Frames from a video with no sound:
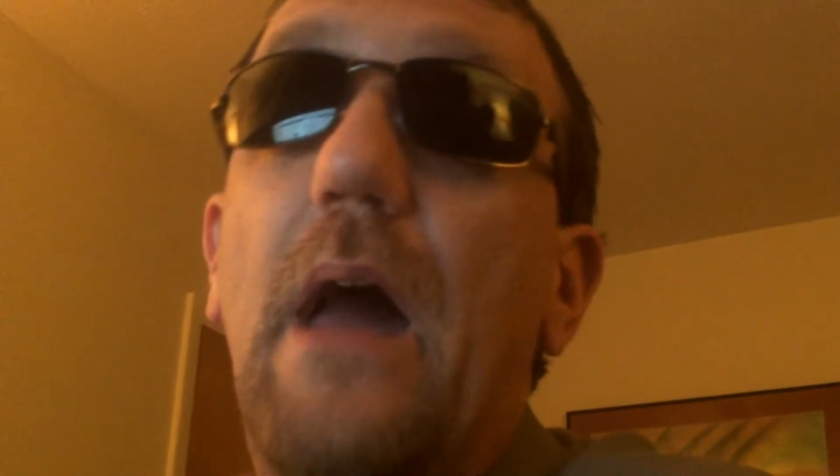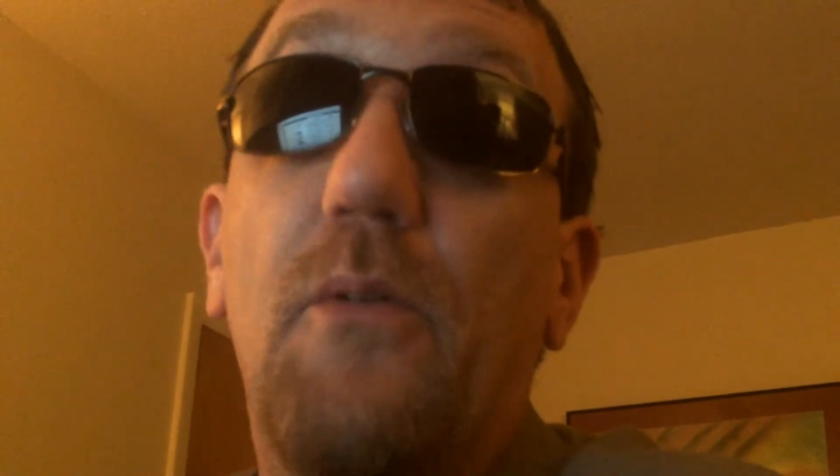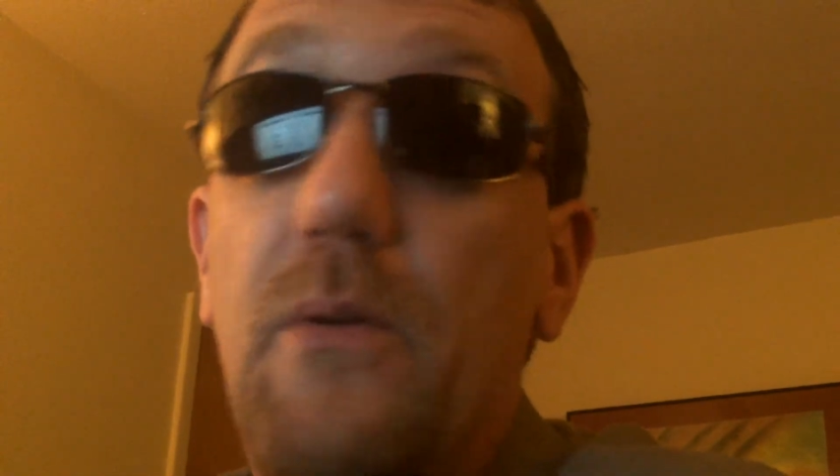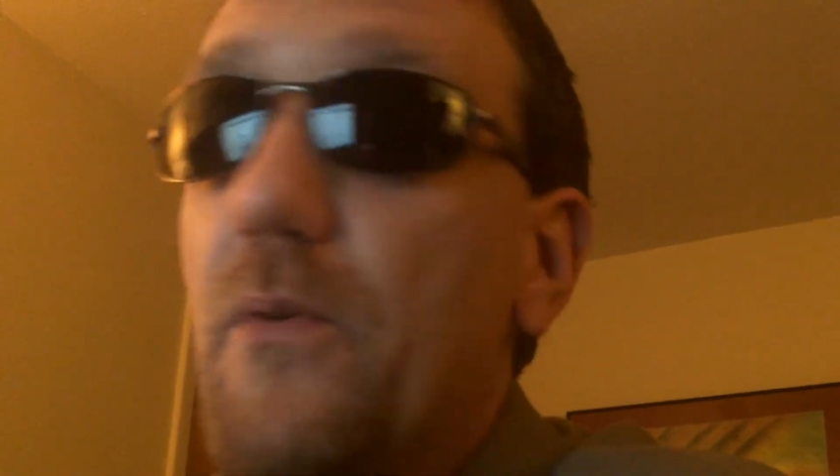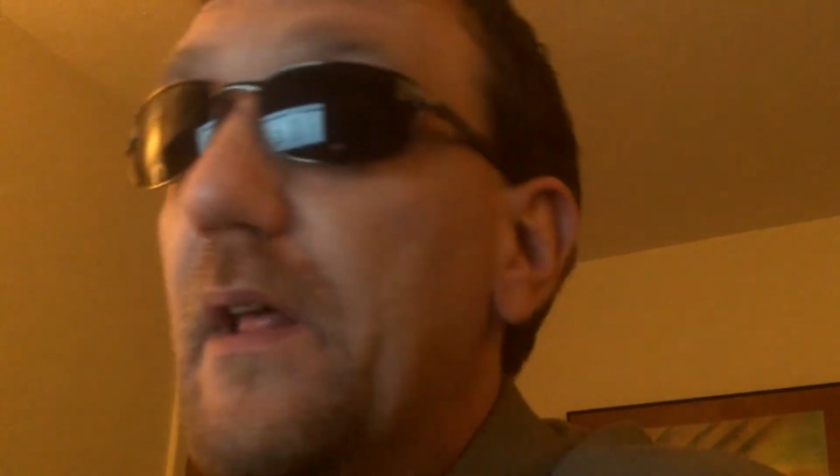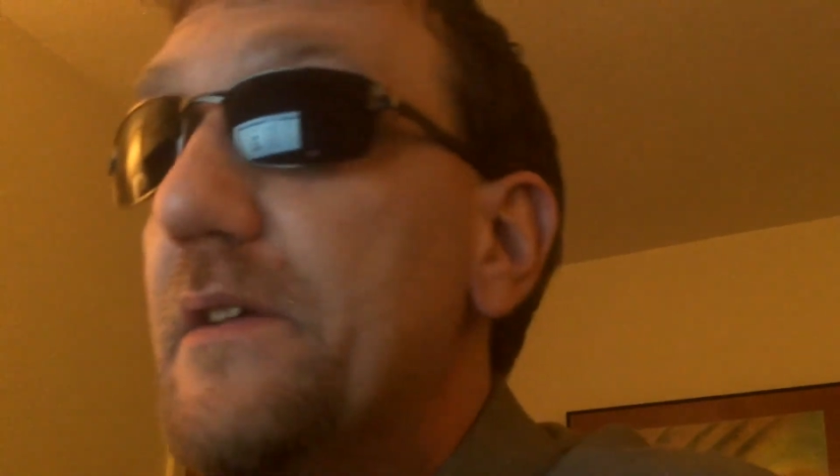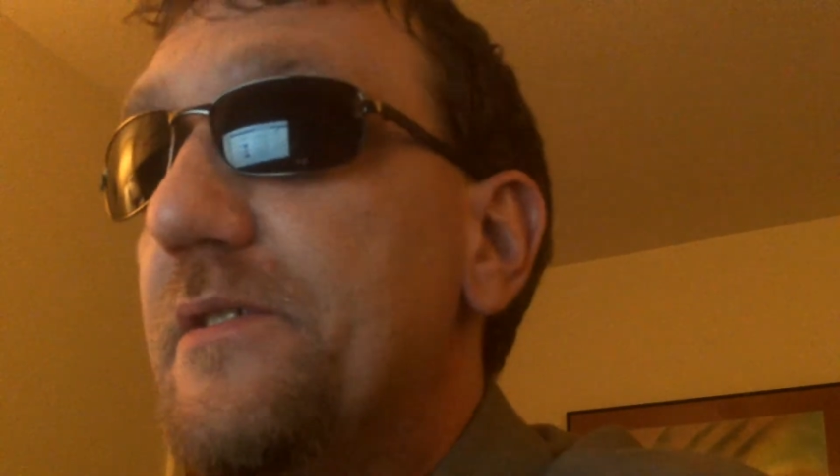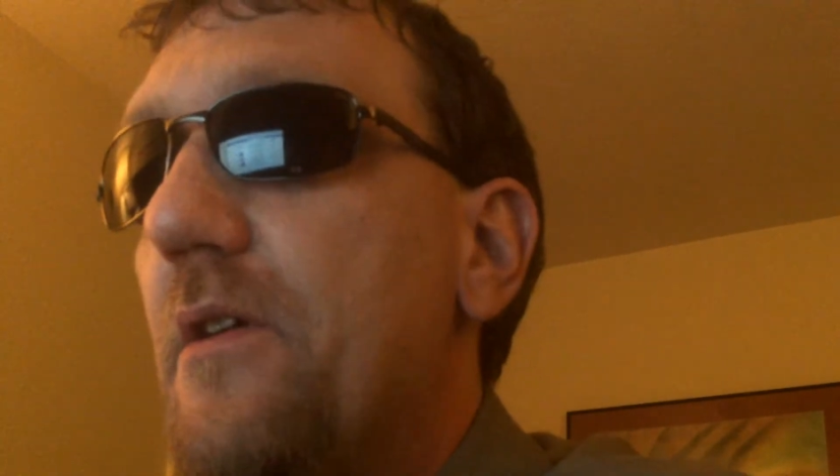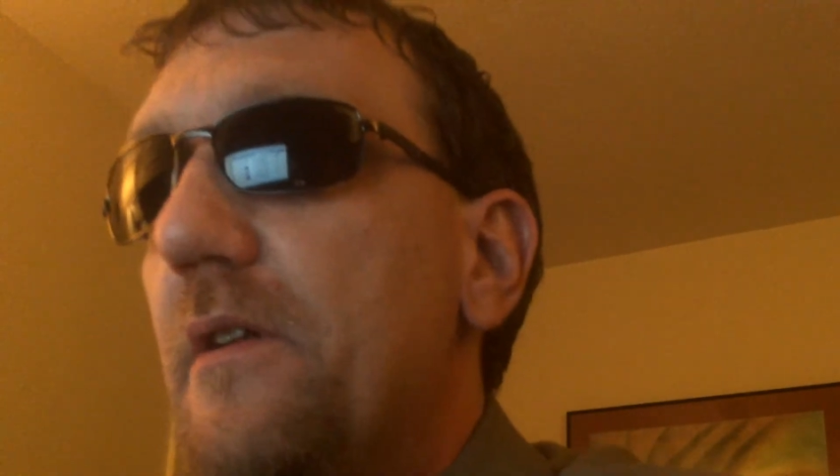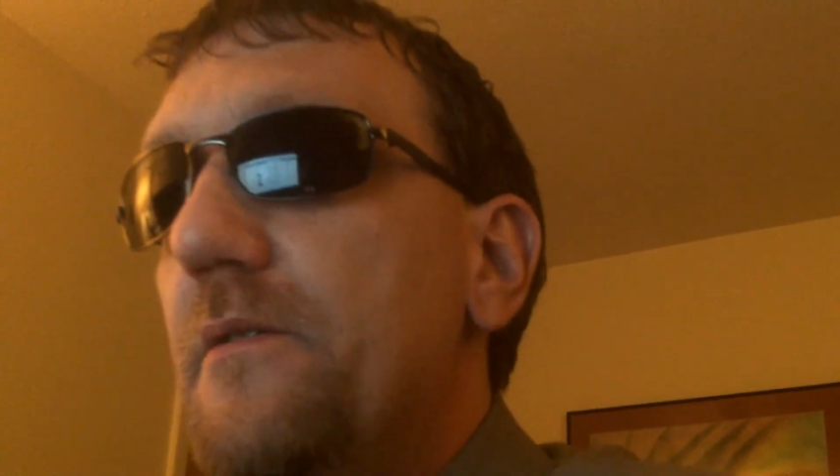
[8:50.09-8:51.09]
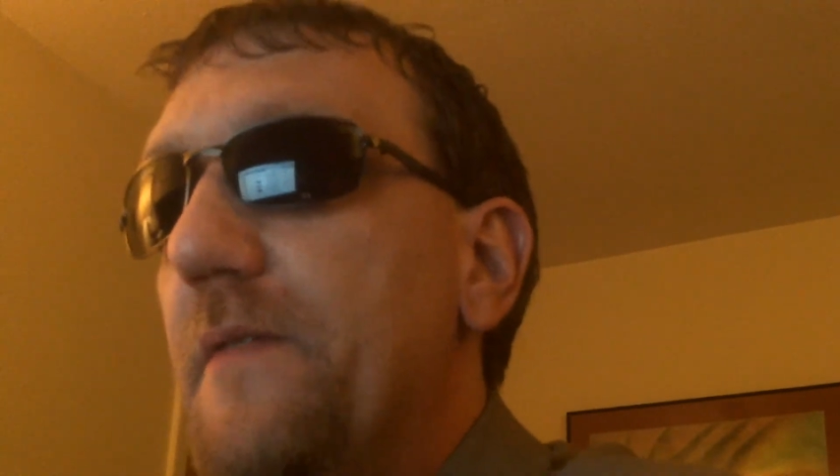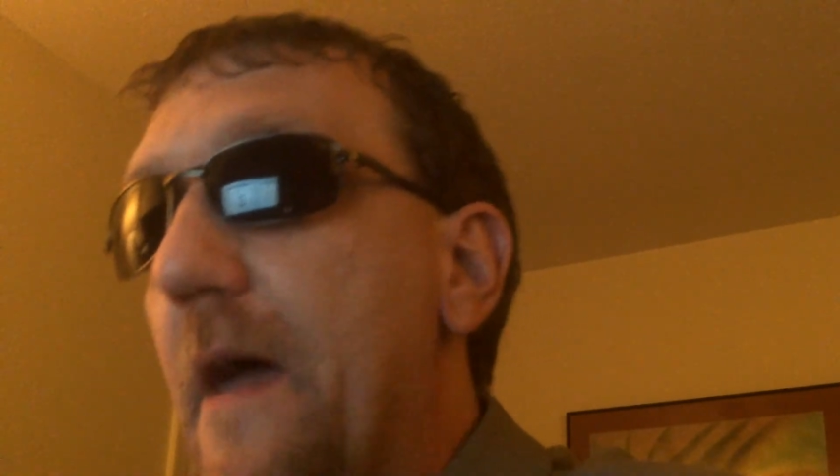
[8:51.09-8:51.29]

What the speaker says: don't even want to get started on that.